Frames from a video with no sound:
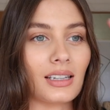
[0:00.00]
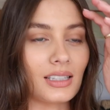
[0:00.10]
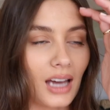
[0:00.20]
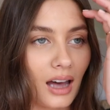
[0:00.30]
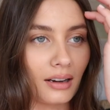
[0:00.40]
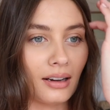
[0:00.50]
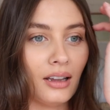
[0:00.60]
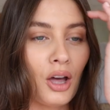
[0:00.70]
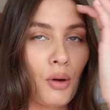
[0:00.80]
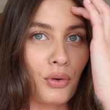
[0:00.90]
done
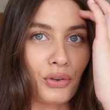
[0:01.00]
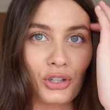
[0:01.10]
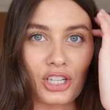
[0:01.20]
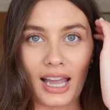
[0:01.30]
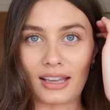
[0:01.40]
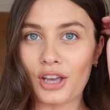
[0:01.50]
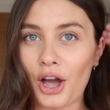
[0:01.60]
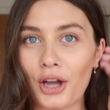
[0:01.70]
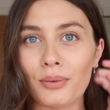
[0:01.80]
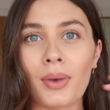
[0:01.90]
before she gets
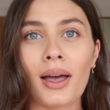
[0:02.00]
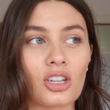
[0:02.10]
home,